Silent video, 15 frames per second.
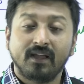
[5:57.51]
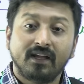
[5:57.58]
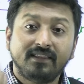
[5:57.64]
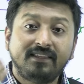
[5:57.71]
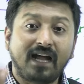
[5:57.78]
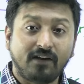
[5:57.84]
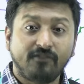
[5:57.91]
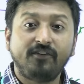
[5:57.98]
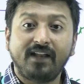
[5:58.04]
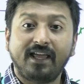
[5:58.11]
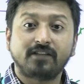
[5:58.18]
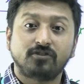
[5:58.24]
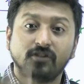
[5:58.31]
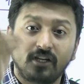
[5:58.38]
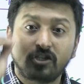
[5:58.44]
That will
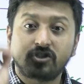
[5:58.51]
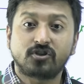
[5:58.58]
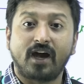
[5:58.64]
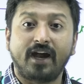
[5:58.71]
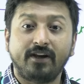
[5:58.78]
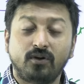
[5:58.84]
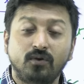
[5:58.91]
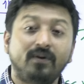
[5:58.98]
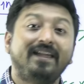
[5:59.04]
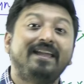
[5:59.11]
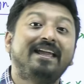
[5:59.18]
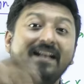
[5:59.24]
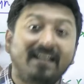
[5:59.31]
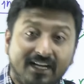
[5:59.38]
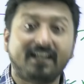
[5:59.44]
actually try to
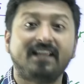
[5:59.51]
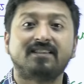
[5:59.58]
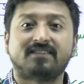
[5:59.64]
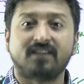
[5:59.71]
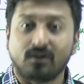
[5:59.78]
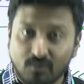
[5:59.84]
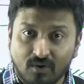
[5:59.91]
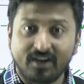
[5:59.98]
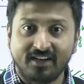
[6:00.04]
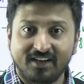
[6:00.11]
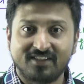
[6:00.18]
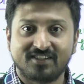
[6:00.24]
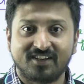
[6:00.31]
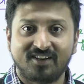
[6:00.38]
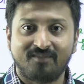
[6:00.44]
increase the
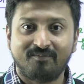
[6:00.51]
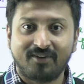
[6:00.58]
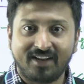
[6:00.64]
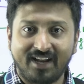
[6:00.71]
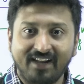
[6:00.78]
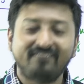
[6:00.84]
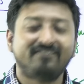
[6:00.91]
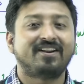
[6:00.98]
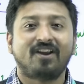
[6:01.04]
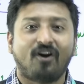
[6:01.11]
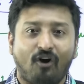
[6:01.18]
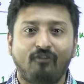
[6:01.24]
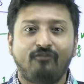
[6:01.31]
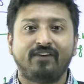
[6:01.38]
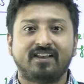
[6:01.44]
coordination number, right? And
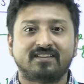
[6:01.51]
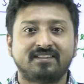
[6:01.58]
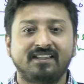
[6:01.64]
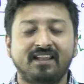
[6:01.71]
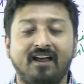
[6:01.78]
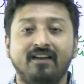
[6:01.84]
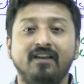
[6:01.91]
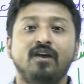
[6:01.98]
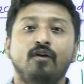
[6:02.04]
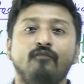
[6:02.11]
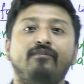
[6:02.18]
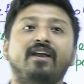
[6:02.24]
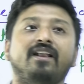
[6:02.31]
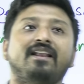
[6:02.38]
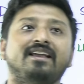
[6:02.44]
obviously, na,
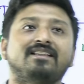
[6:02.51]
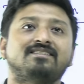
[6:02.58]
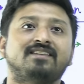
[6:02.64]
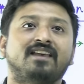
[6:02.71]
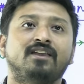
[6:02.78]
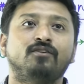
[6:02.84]
when let's say you